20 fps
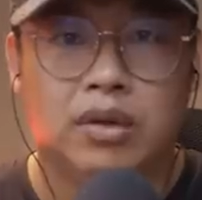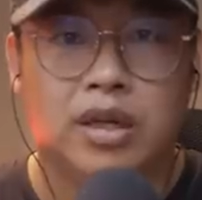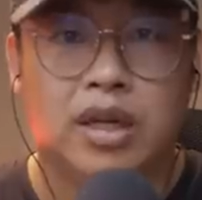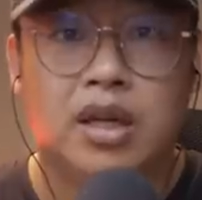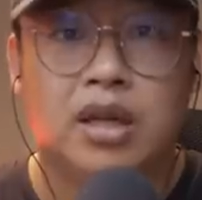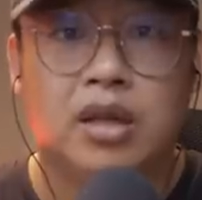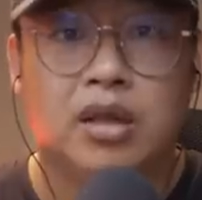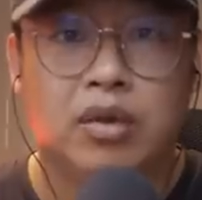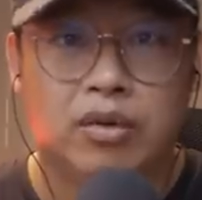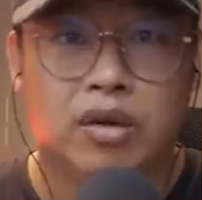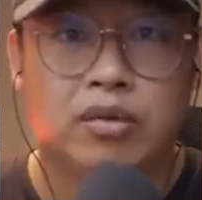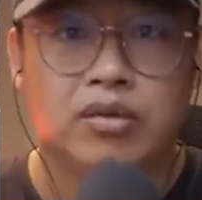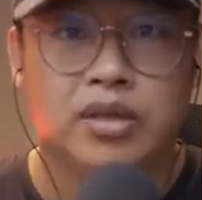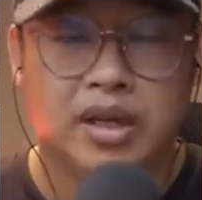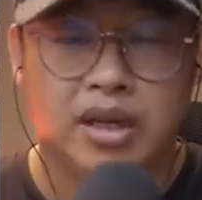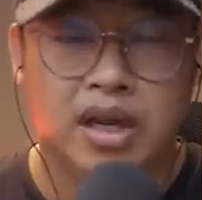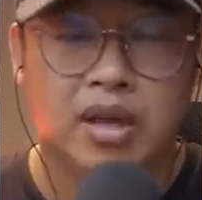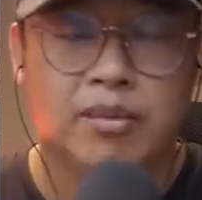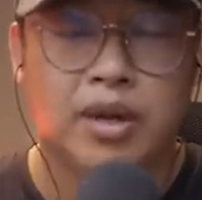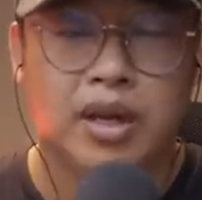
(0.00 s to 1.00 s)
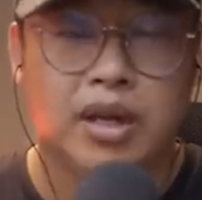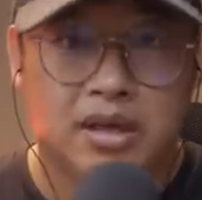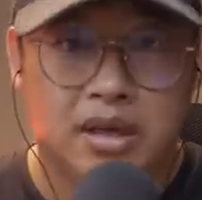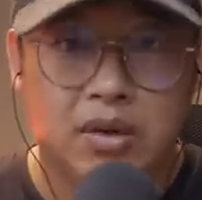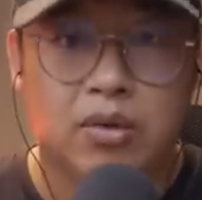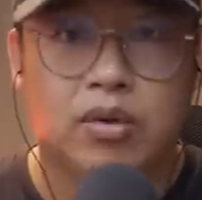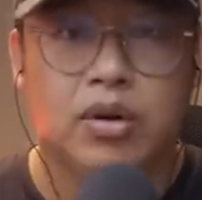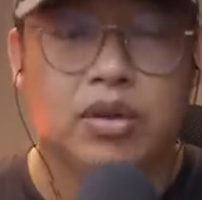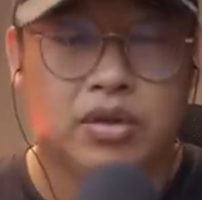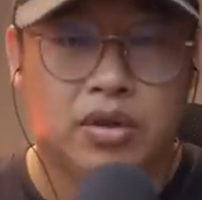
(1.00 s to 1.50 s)
the don't jank
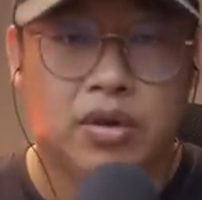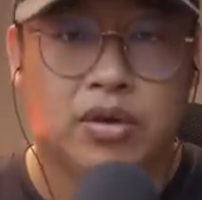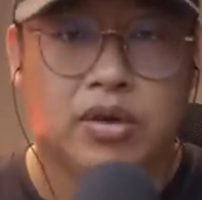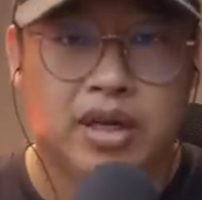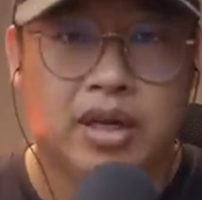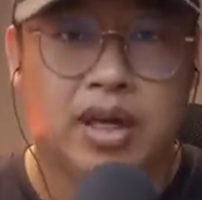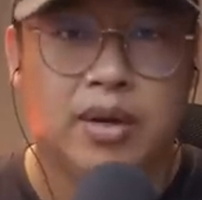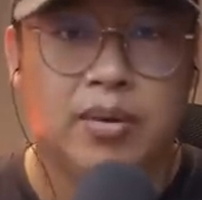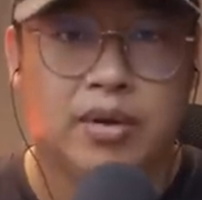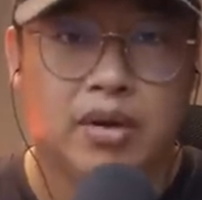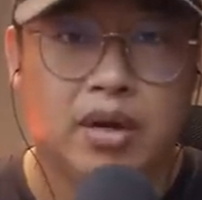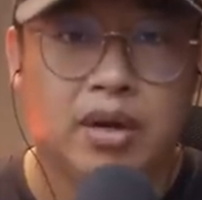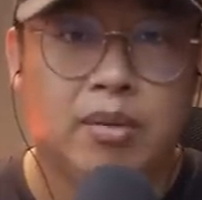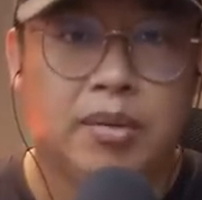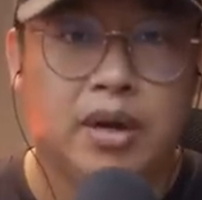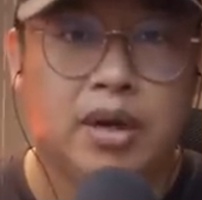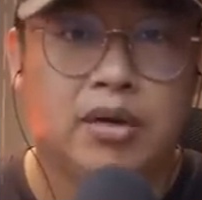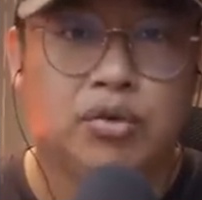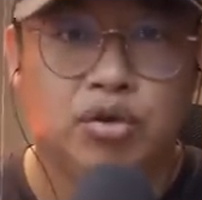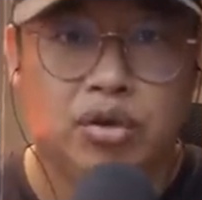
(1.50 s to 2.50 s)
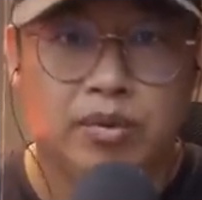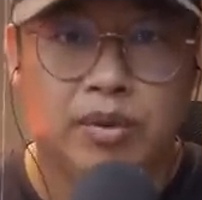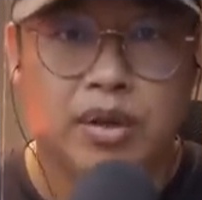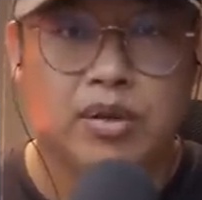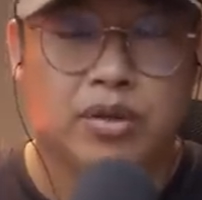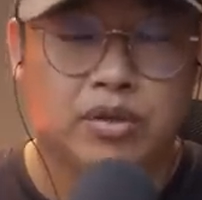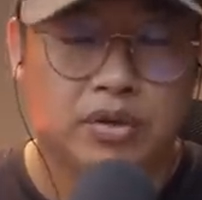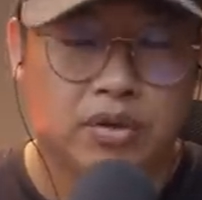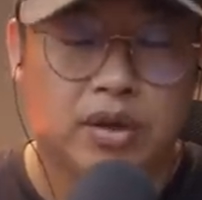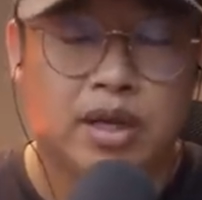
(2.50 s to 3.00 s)
Lura General Tenevano, allow Jimmy
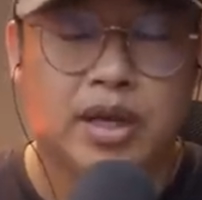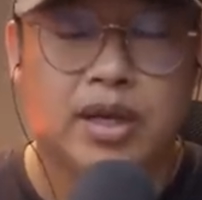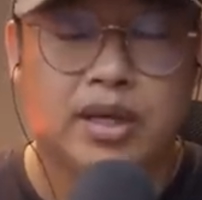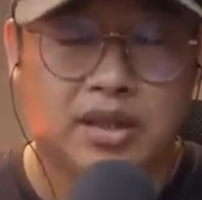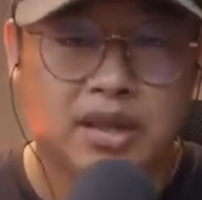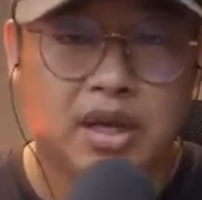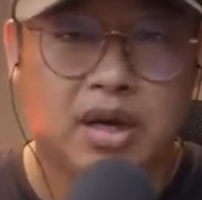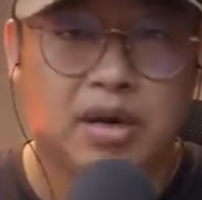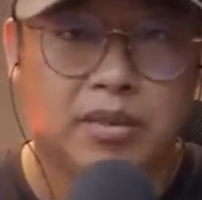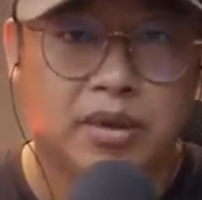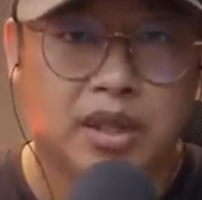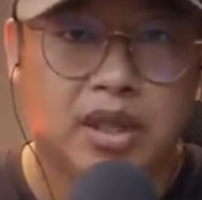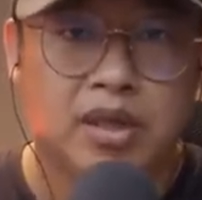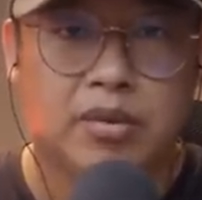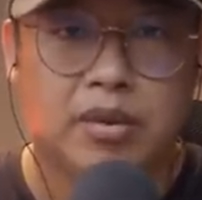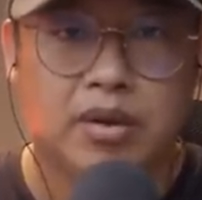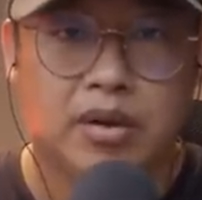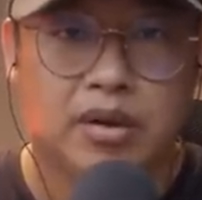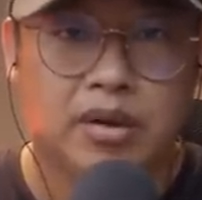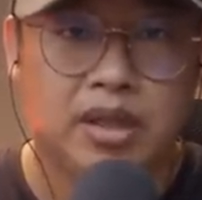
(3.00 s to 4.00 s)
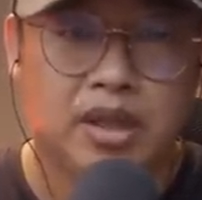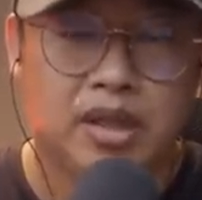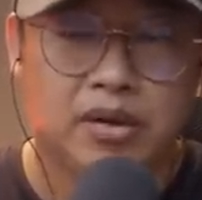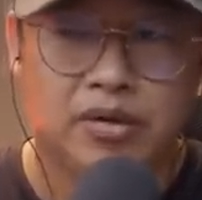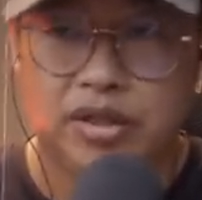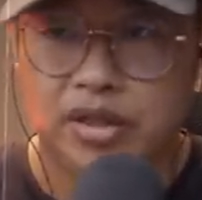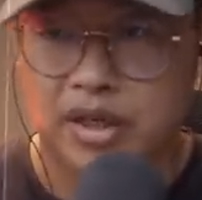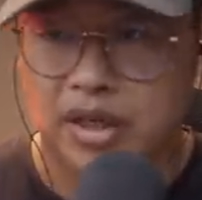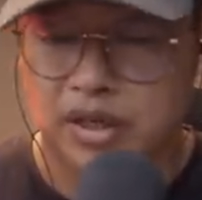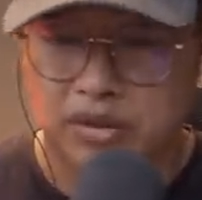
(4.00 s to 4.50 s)
General, the Jaramativo, the
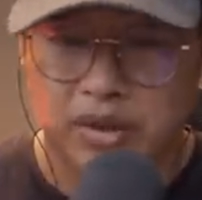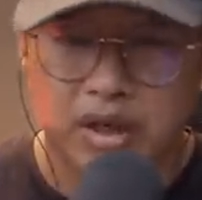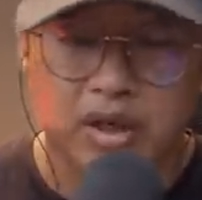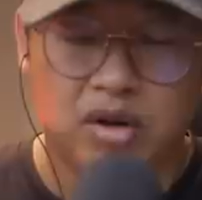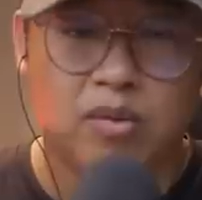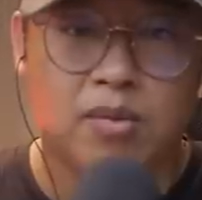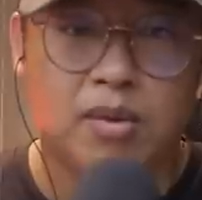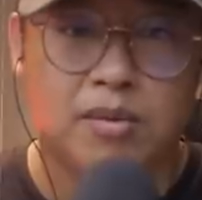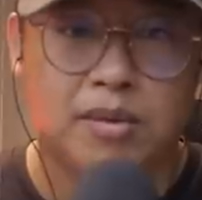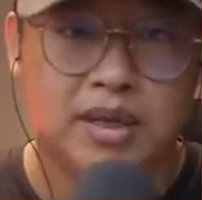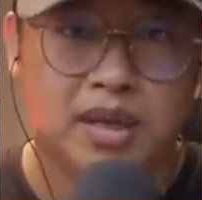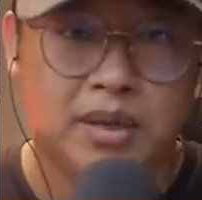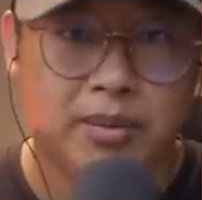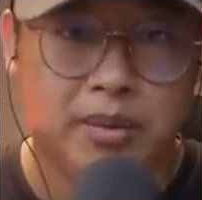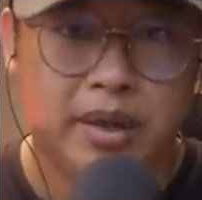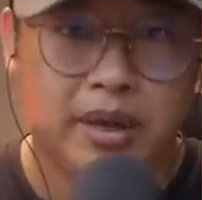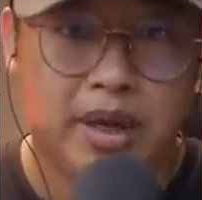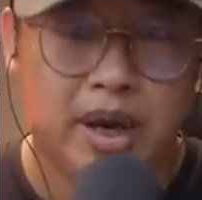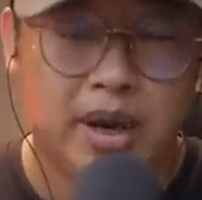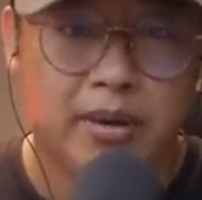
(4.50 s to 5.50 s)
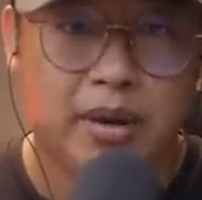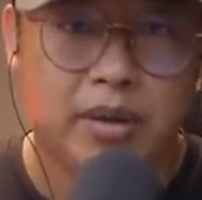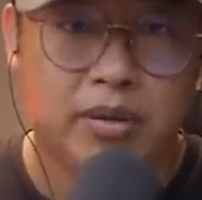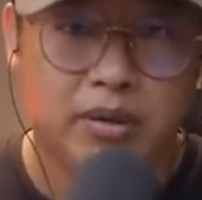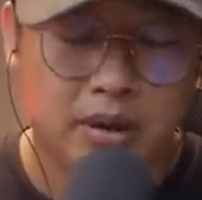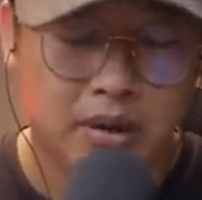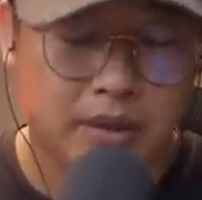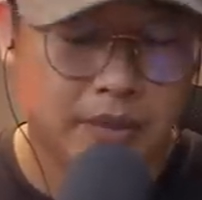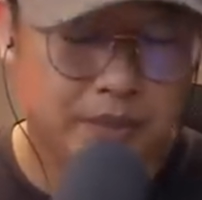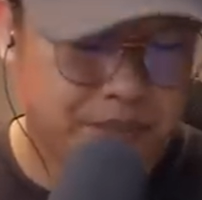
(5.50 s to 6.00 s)
Lucius Lecoma, he big
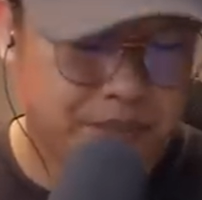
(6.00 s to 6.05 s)
Havana.